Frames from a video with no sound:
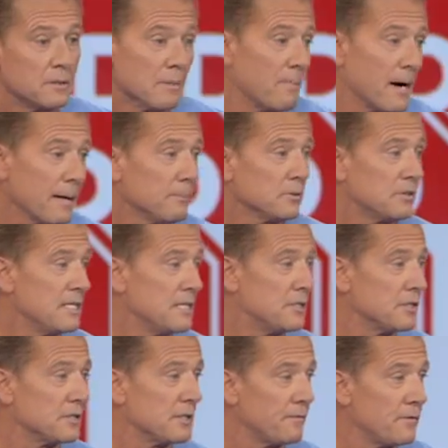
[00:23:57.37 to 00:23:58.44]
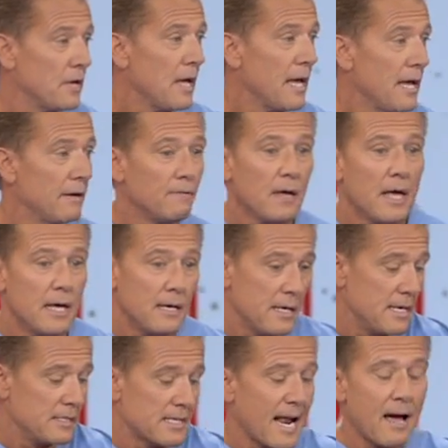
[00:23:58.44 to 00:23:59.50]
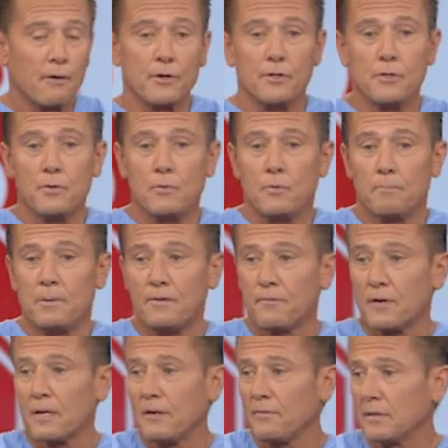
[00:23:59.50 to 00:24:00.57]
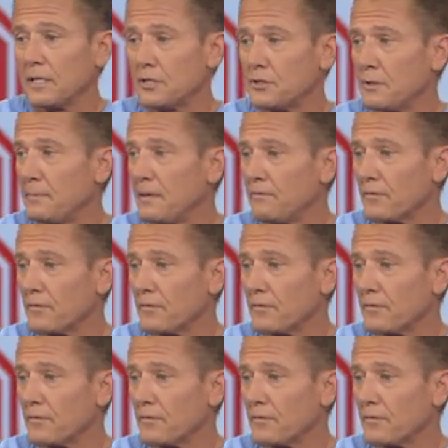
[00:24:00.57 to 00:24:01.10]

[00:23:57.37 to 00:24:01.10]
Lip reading: The Bible teaches if he said, how can you be forgiven lest you be